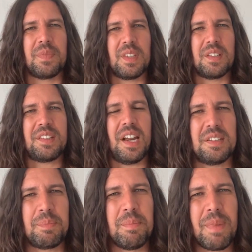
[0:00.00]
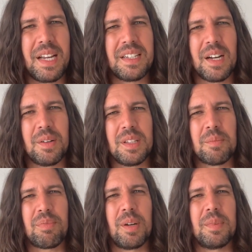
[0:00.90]
tests been made now in the
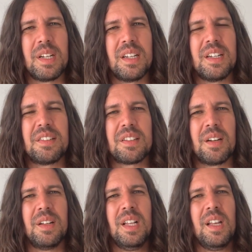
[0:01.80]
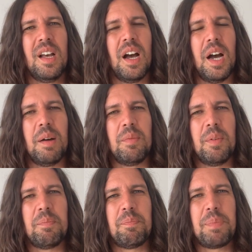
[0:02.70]
Premier League. So
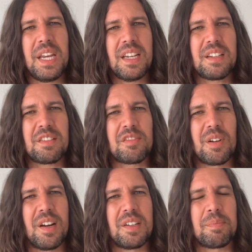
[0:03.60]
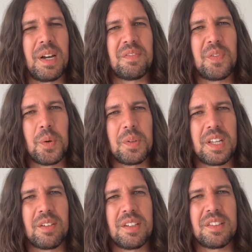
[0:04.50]
big strides made forward.
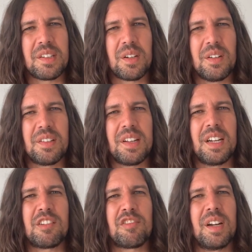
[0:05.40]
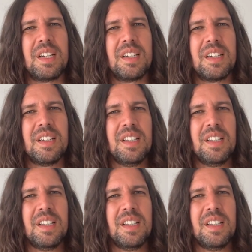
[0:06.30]
They're into contact training.